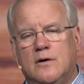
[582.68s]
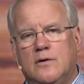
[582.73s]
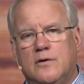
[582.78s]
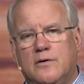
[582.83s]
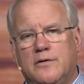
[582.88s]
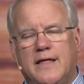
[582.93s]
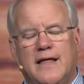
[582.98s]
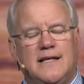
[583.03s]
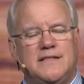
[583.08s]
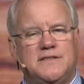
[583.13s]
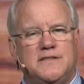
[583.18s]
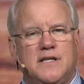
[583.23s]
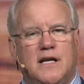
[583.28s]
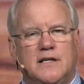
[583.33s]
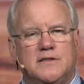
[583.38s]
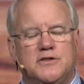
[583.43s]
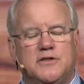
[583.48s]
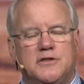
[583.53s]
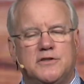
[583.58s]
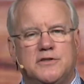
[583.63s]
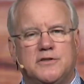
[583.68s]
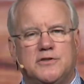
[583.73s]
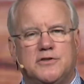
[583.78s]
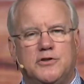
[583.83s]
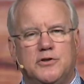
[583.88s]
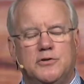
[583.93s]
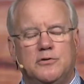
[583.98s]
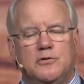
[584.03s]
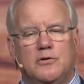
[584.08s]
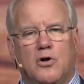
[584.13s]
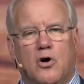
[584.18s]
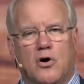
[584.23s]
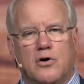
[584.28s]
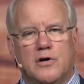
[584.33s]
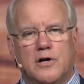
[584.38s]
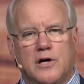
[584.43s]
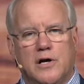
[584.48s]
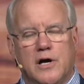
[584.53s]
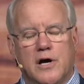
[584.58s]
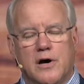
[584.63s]
Well, that's not just true long
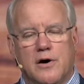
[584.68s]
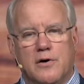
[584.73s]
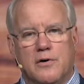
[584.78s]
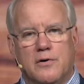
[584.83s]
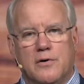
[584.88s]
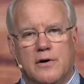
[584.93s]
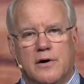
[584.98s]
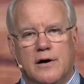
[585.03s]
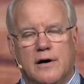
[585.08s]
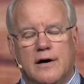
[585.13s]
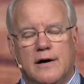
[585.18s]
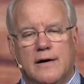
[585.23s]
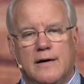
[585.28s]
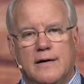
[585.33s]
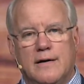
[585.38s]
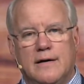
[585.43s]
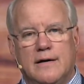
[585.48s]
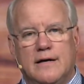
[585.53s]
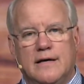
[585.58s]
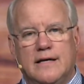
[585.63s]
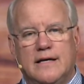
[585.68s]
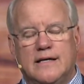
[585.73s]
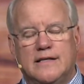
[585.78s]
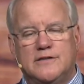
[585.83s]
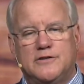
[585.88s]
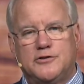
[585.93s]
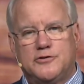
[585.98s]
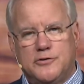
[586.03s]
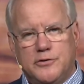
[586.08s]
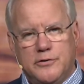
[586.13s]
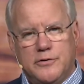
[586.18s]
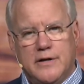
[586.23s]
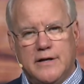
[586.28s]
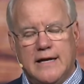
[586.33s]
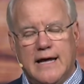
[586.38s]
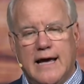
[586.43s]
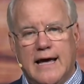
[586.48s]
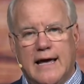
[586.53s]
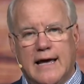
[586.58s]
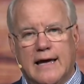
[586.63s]
ago. It's true
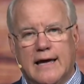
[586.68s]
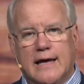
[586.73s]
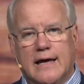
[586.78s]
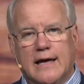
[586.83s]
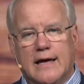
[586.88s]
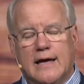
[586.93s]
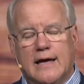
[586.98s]
today.